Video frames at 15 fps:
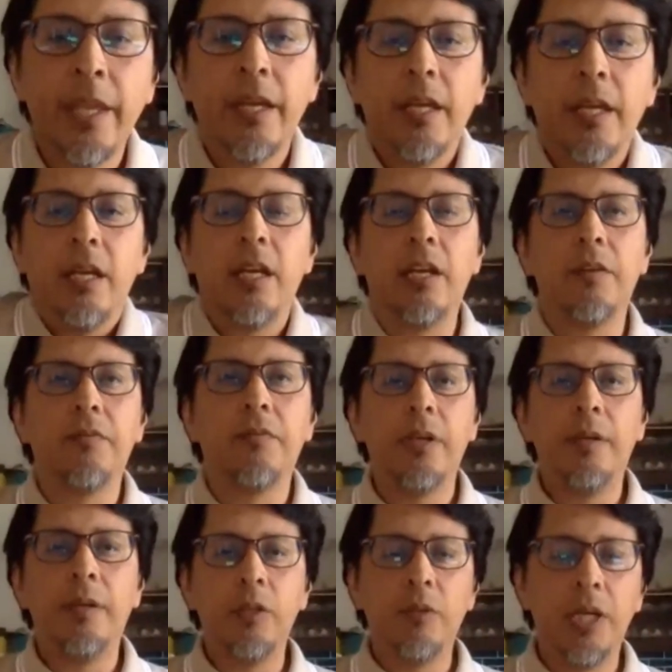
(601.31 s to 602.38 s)
For
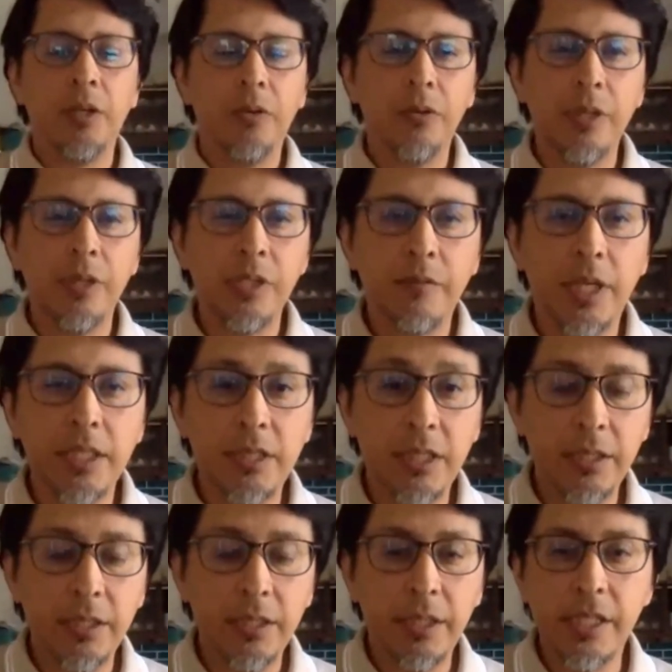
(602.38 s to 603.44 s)
everyone who is
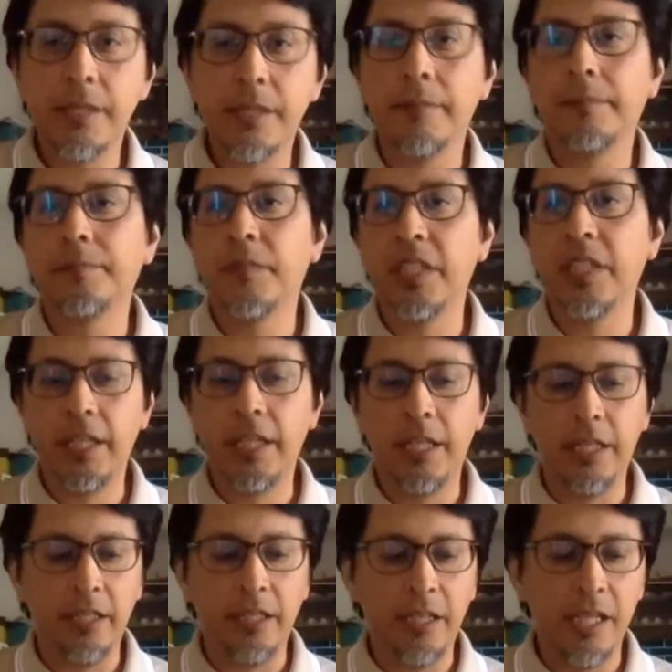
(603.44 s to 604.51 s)
watching this
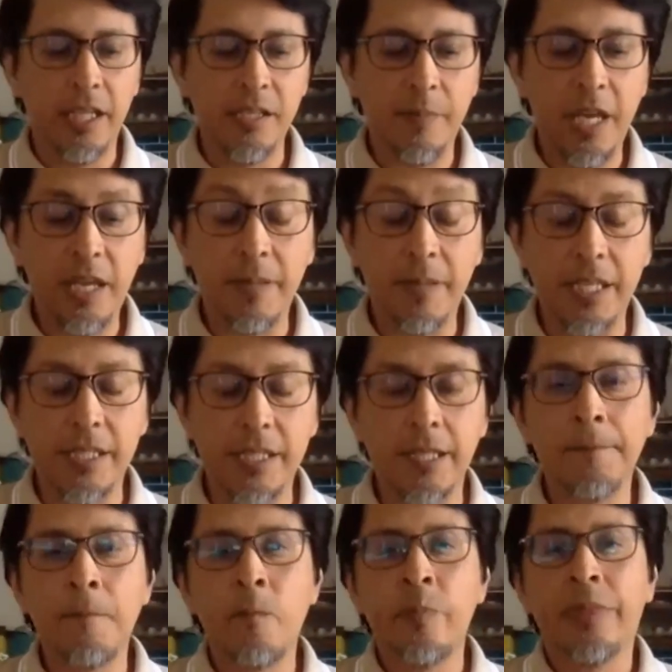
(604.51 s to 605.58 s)
and has babies,
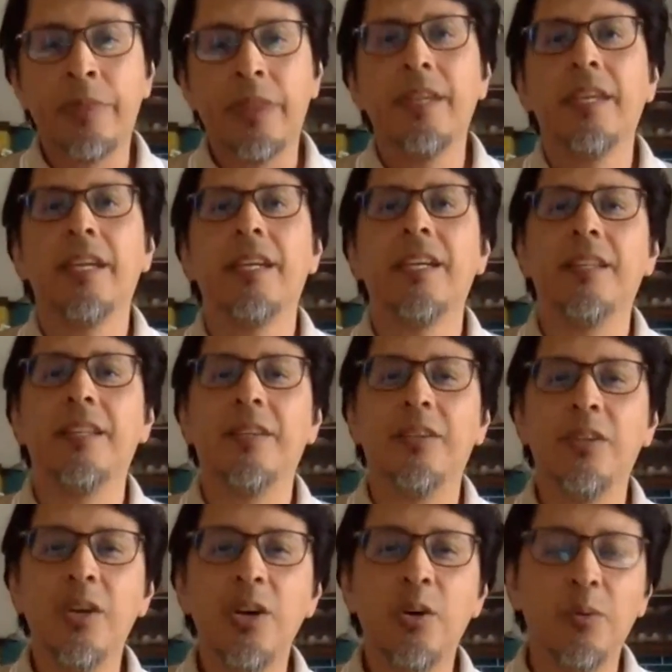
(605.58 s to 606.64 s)

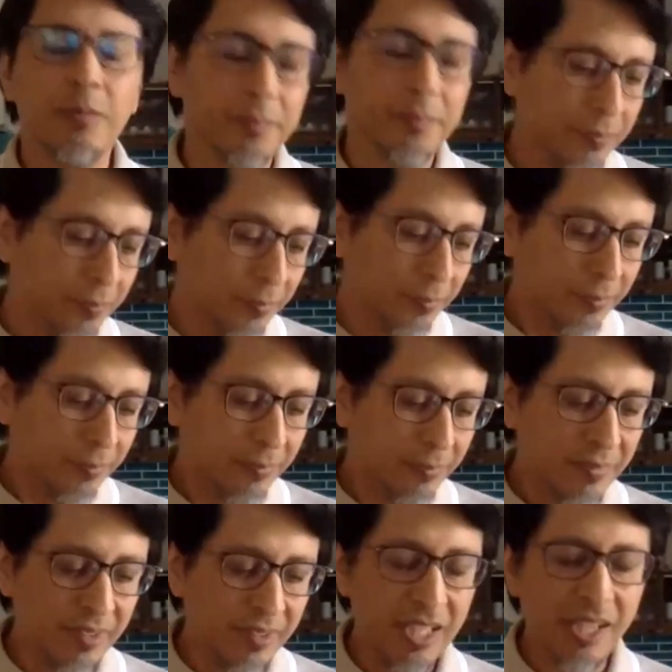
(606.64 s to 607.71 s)
know
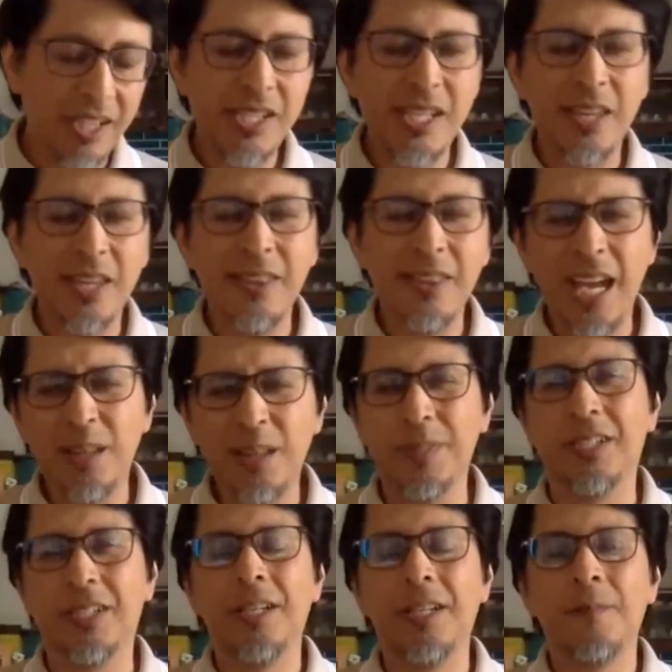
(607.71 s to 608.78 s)
that it's a
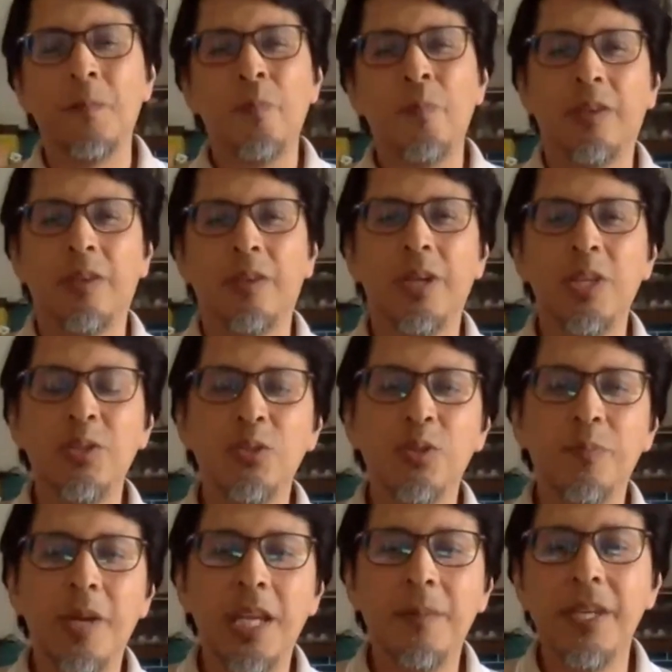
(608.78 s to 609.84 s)
nightmare when your
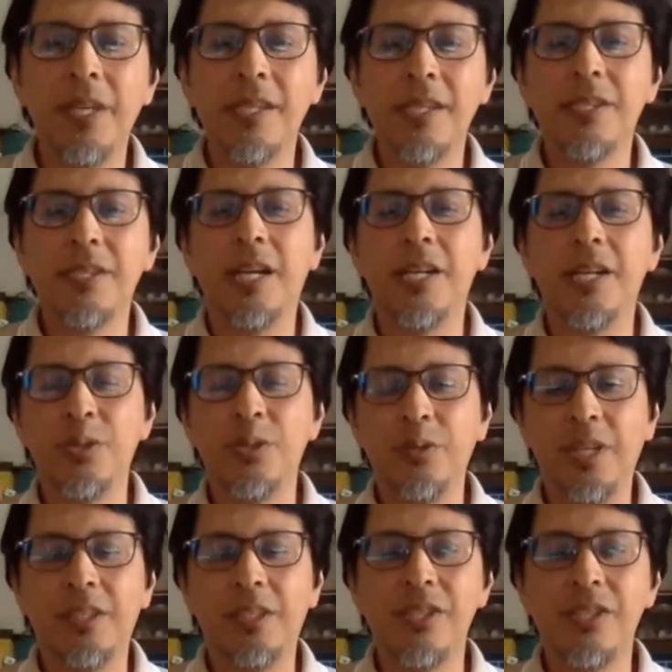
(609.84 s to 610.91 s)
baby starts to
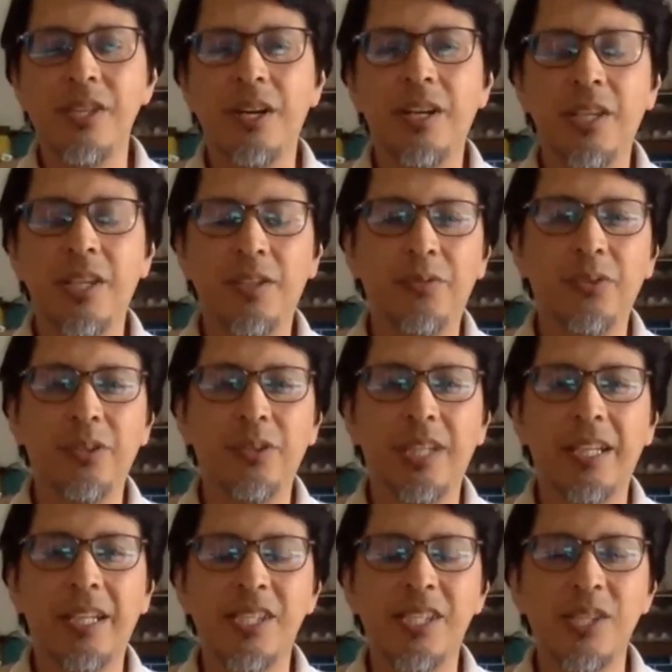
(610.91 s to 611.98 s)
eat solid food
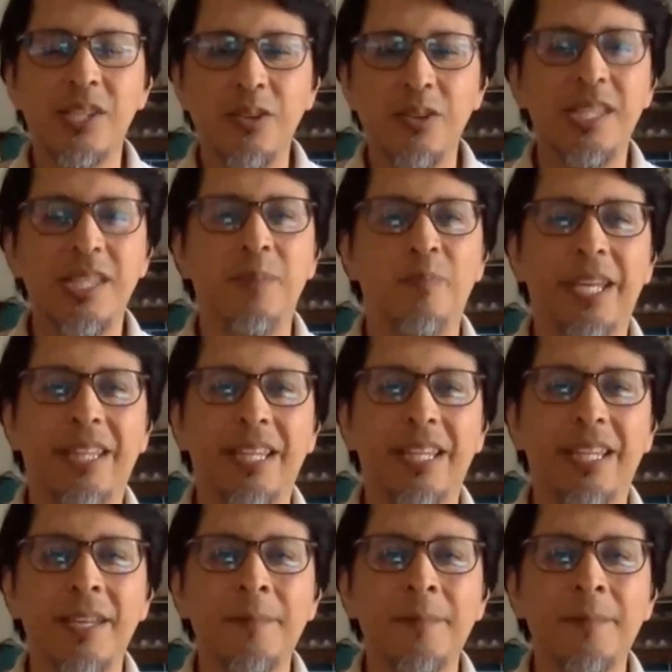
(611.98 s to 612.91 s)
and gets constipated,